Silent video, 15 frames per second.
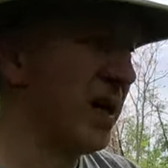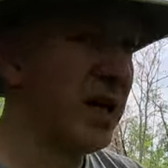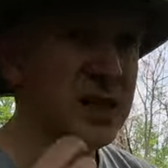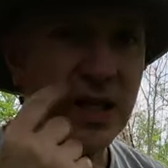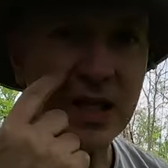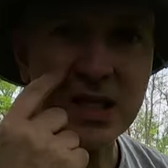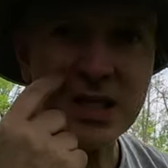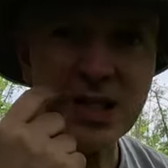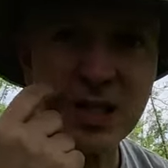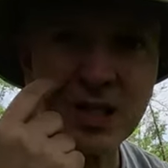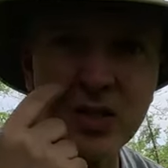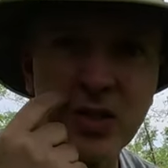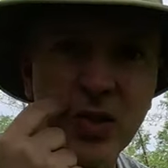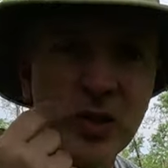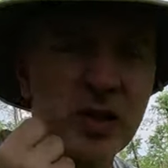it's like
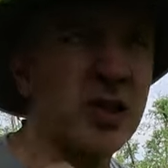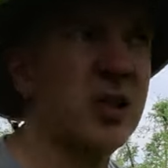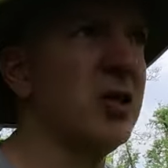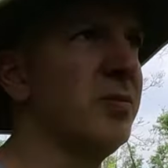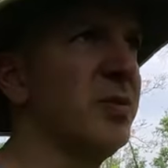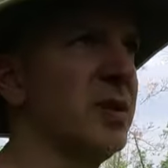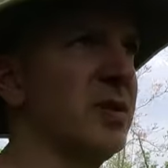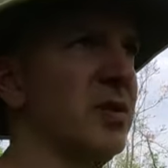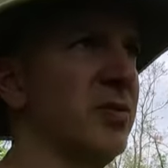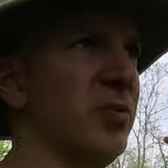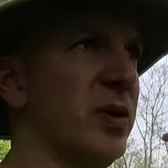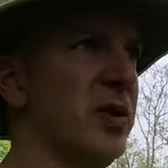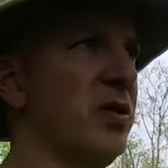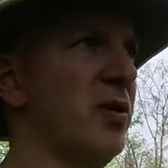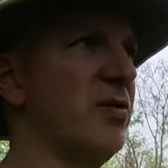6.30 here, but there,
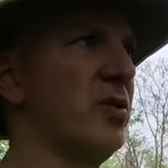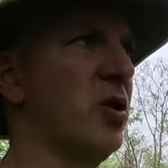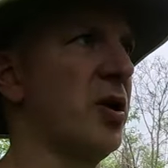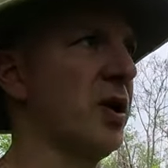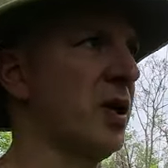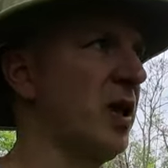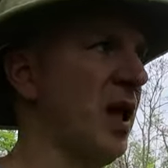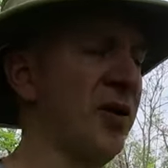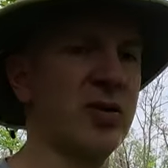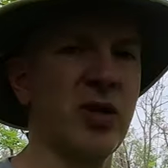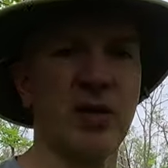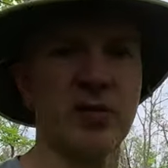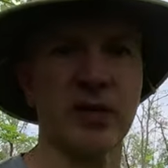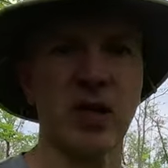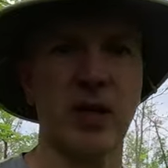we do have a lot of cloud
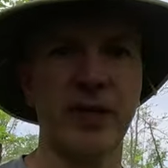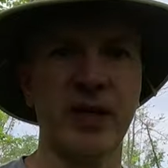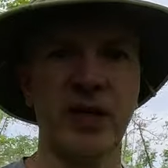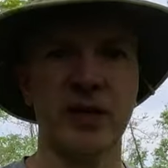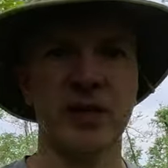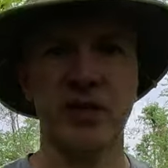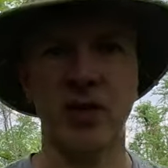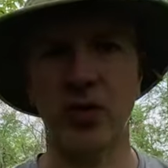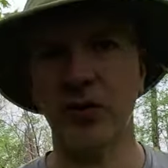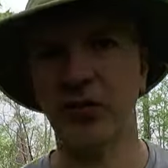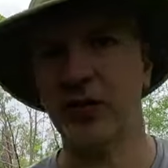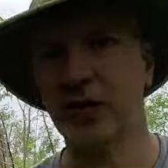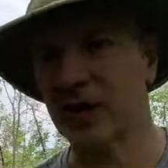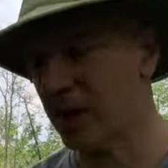cover coming in, so hopefully